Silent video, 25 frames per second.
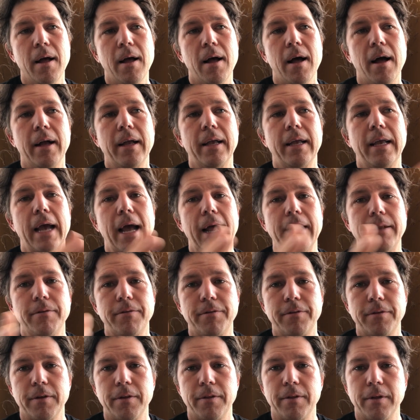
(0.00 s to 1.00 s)

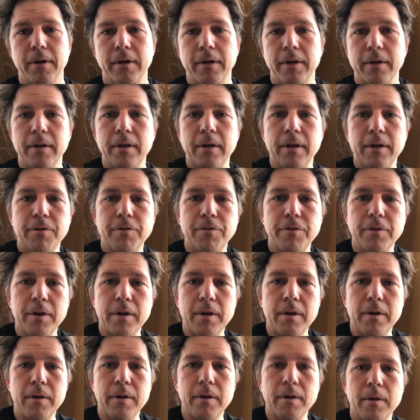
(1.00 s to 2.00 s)
against the
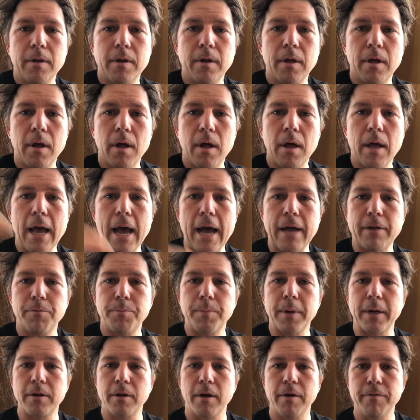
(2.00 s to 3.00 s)
conditioned
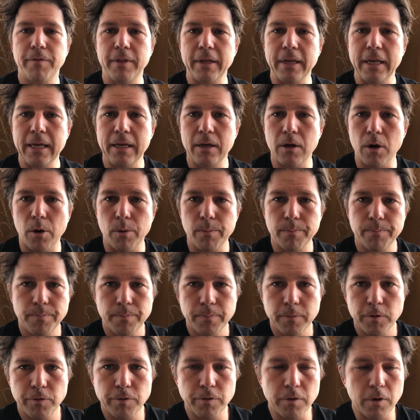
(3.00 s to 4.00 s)
aspect of the ego.
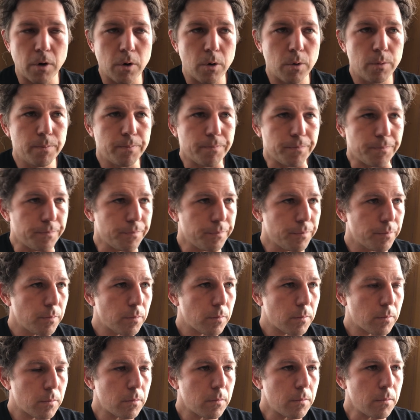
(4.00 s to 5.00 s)
So
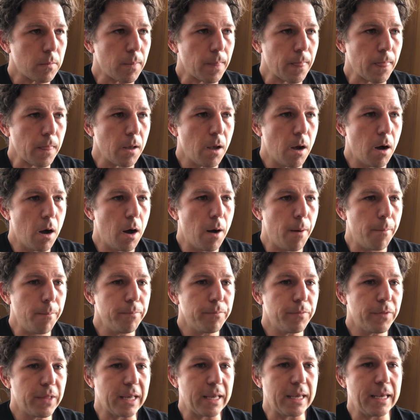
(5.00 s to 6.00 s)

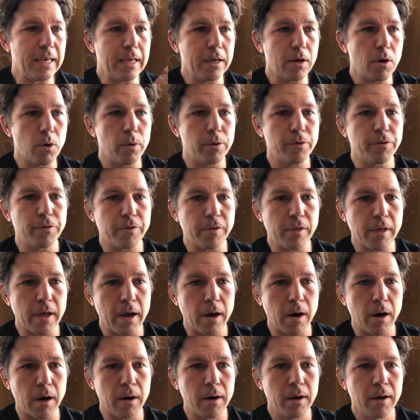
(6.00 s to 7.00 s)
the ego is
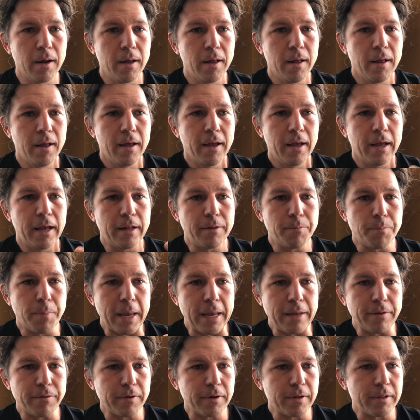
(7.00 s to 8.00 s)
there. It
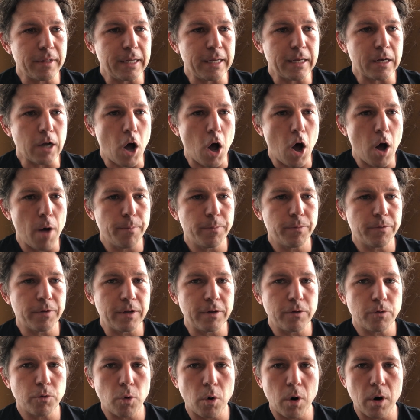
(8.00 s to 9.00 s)
basically comes
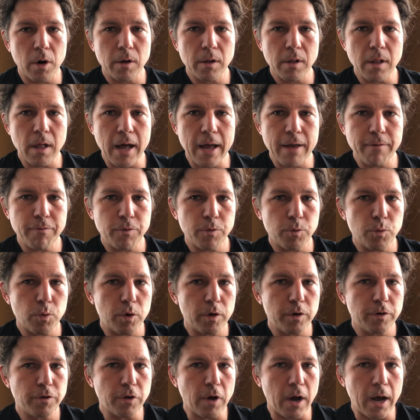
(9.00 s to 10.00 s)
into our life when we're
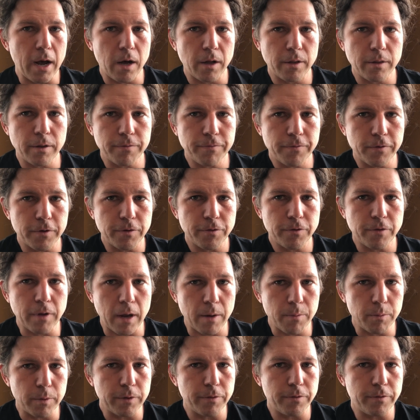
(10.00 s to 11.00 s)
a child. The first
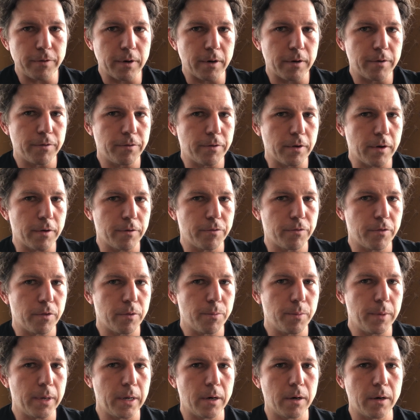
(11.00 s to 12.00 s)
time we see ourselves in the
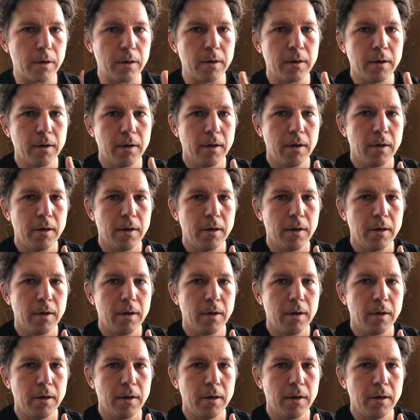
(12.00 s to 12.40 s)
mirror